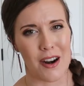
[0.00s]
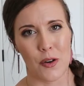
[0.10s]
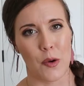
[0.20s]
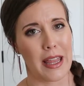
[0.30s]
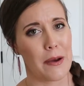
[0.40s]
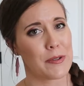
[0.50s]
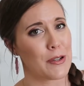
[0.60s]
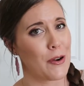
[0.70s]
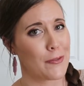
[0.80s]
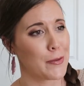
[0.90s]
I don't know why that was
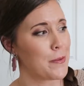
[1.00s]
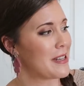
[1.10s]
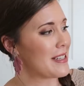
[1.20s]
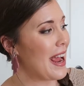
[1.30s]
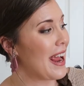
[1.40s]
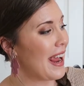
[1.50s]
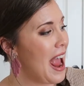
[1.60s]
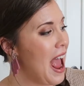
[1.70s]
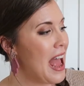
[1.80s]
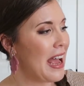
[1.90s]
so hard for me to
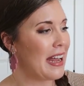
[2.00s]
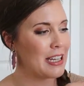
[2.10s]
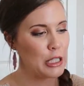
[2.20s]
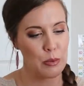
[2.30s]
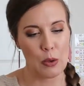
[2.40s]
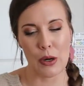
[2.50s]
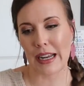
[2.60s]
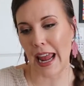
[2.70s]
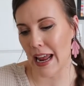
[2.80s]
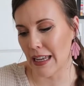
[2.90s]
say, and
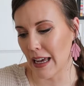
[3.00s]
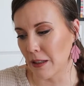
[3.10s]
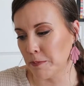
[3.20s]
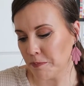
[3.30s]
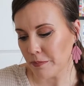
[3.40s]
explore Kenya.